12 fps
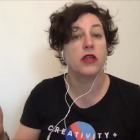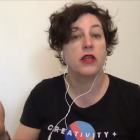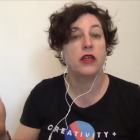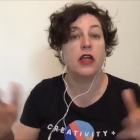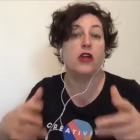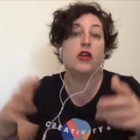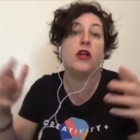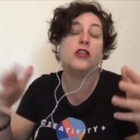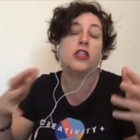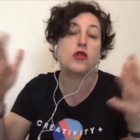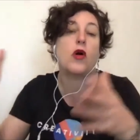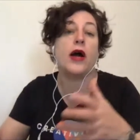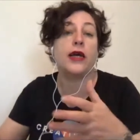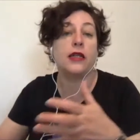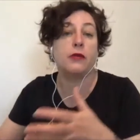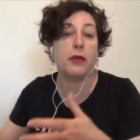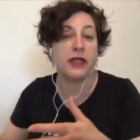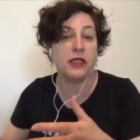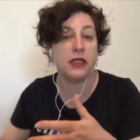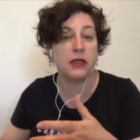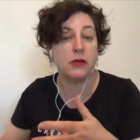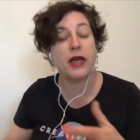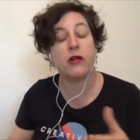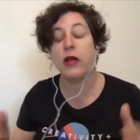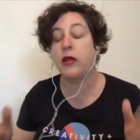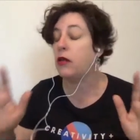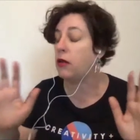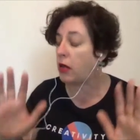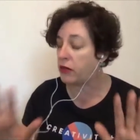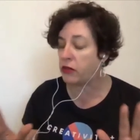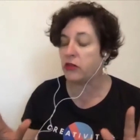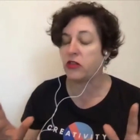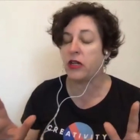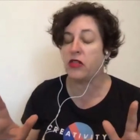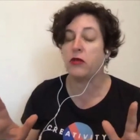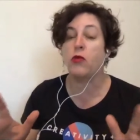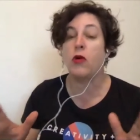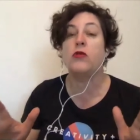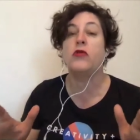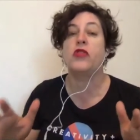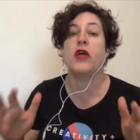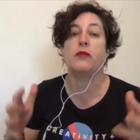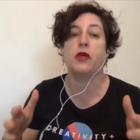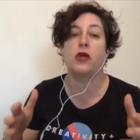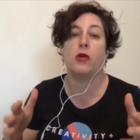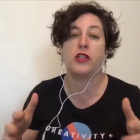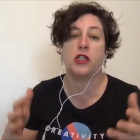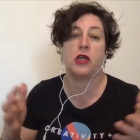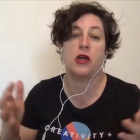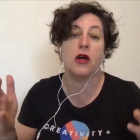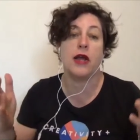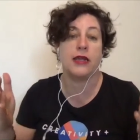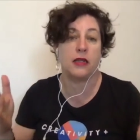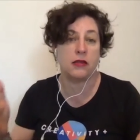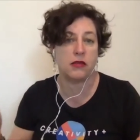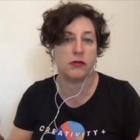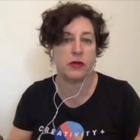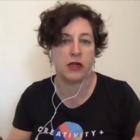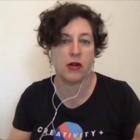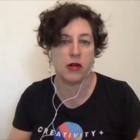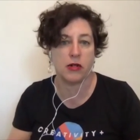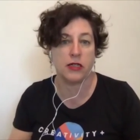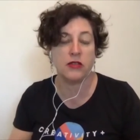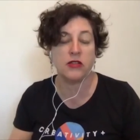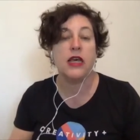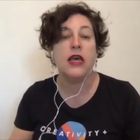You're not just quietly painting in the background, not that there's anything wrong with that, but you actually are an exhibiting artist.